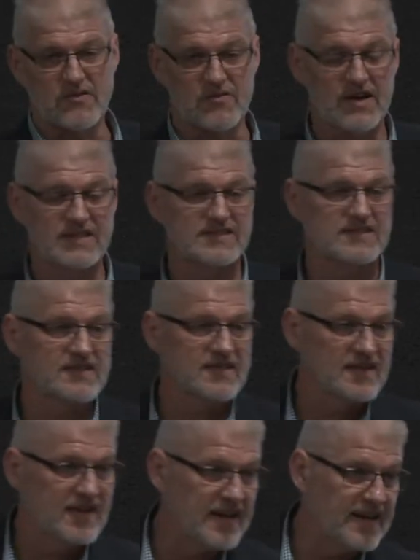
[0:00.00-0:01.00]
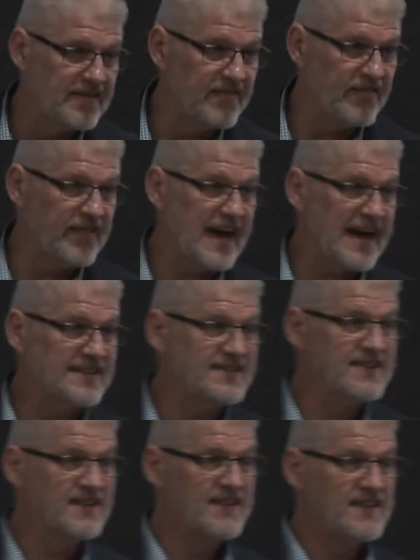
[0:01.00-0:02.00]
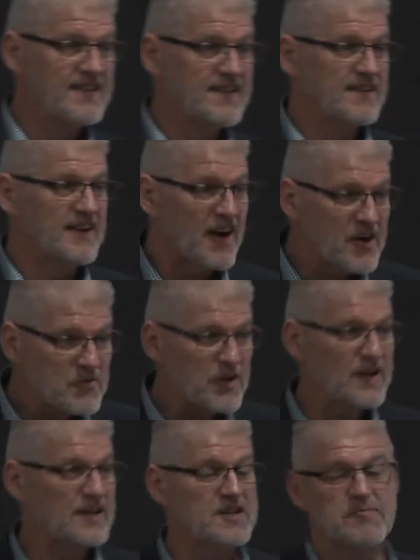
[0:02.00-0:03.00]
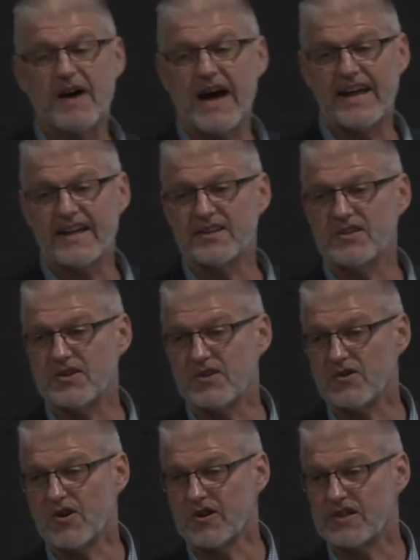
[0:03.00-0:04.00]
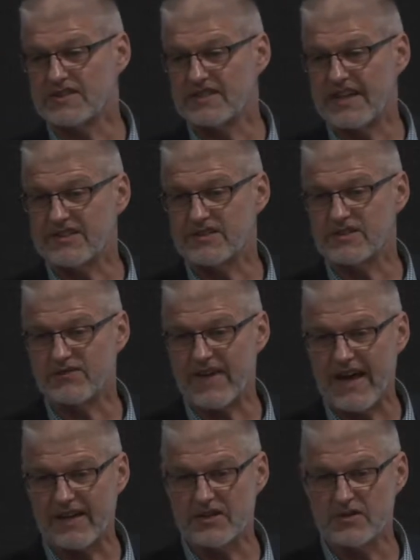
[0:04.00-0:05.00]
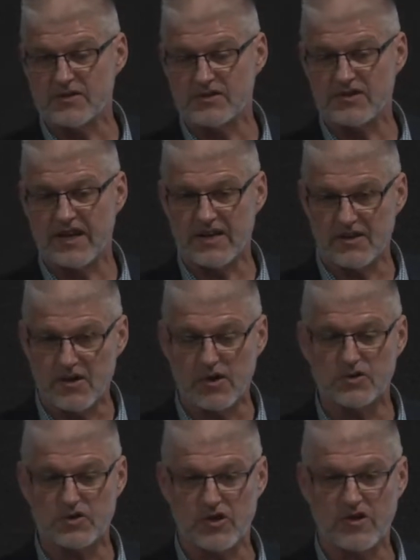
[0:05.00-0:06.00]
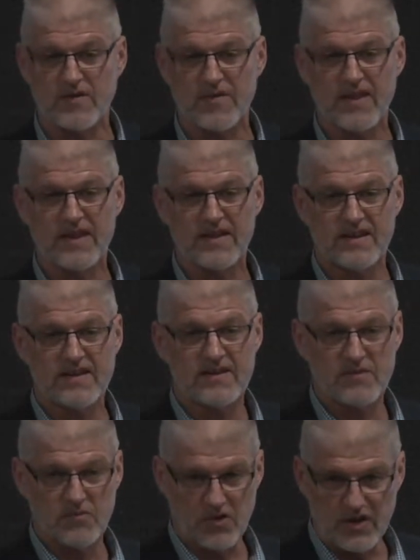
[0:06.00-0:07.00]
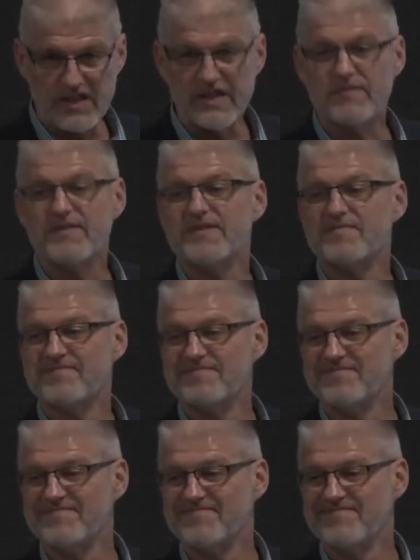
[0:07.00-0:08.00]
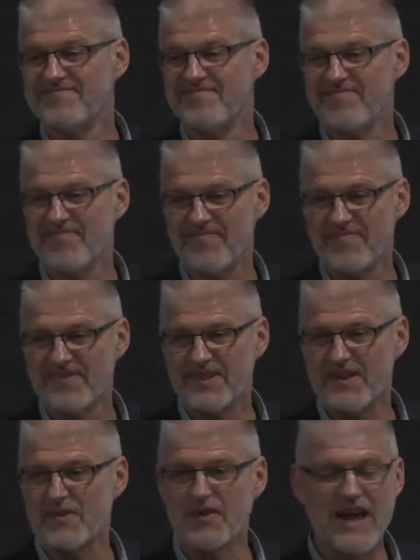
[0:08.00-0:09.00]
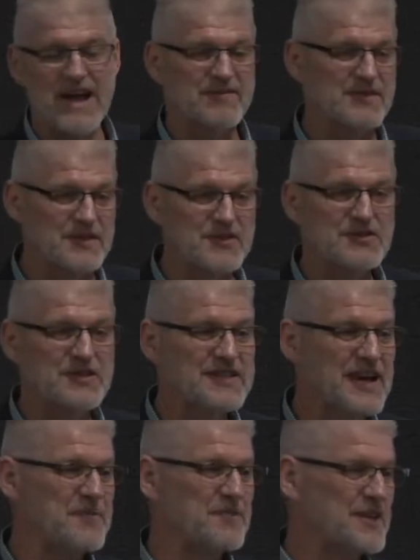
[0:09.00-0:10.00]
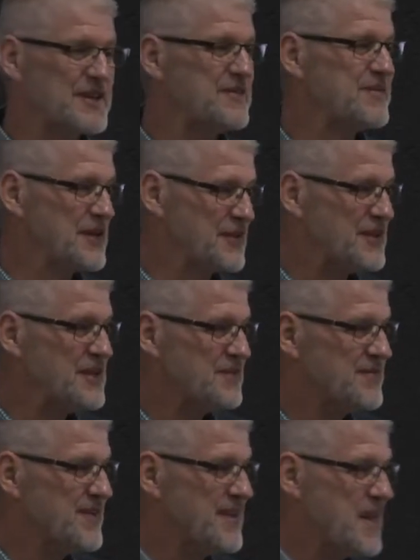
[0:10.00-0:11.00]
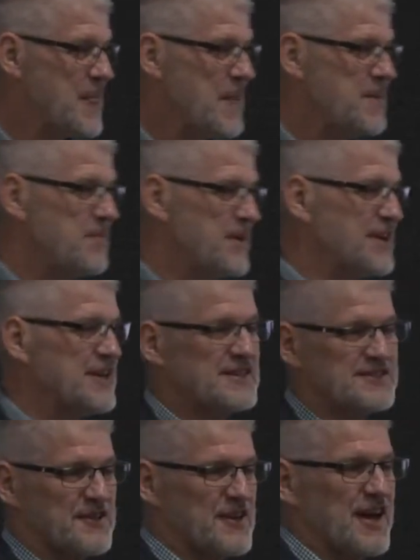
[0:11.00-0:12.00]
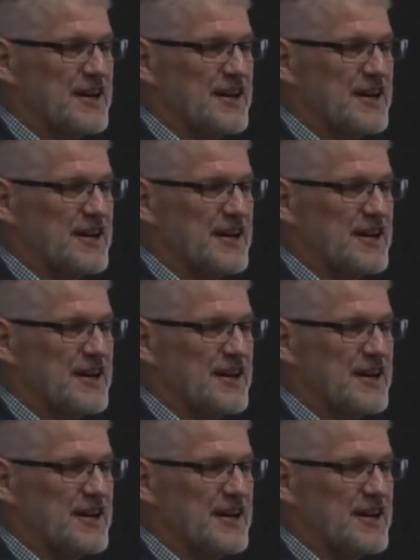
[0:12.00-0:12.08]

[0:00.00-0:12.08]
ones that aren't willing to buy into your organization's values and culture will leave. You don't have to usually tell them to leave, they'll leave because they're not